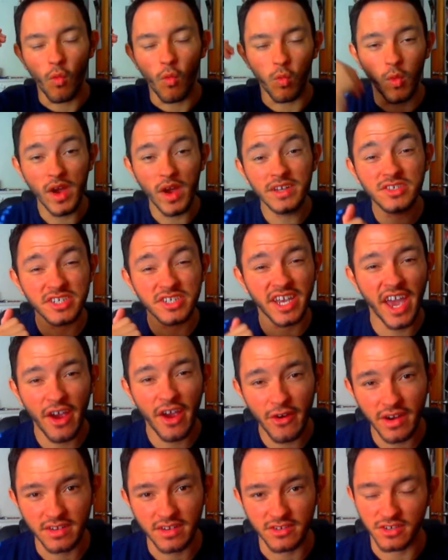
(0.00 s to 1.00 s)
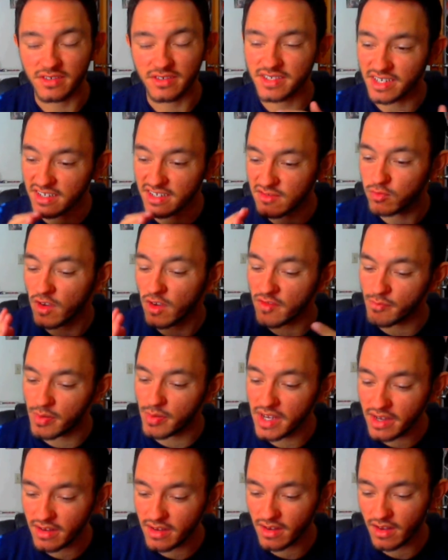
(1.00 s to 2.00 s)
which character, since we've been